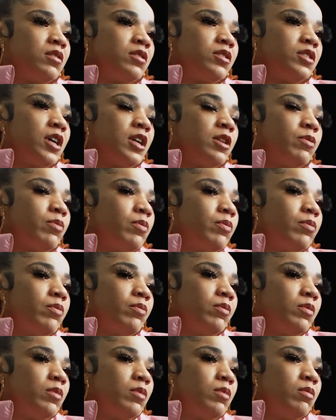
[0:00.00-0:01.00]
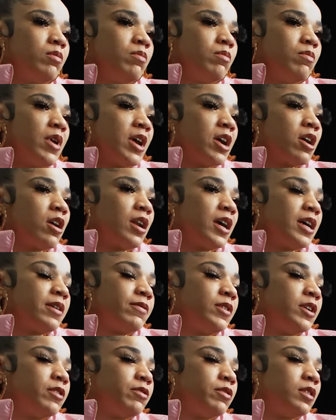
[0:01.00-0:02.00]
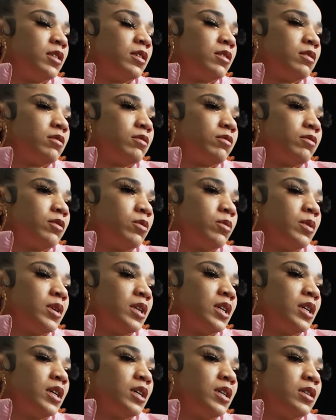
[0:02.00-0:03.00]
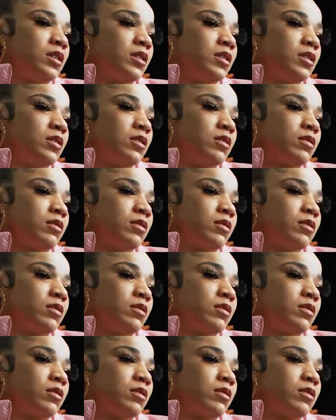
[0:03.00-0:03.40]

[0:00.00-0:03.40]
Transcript: trying to make our life different from what it is.